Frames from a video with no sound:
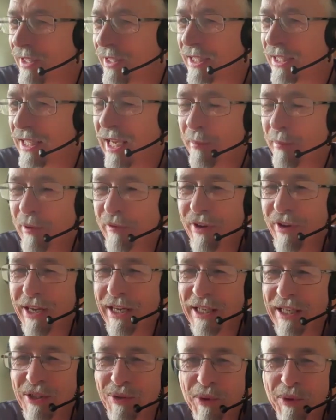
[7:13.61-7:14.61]
came of
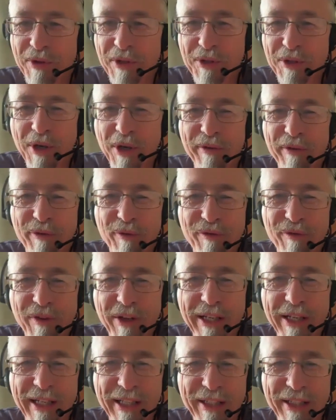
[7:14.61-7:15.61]
age with the dreadful
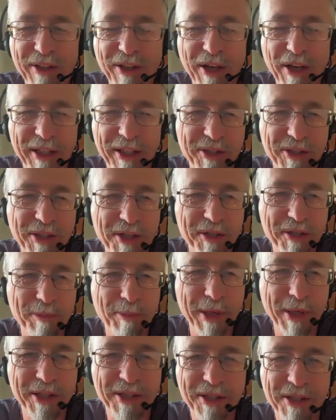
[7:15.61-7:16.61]
feeling that I just
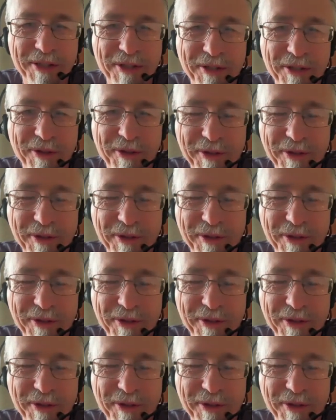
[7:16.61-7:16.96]
missed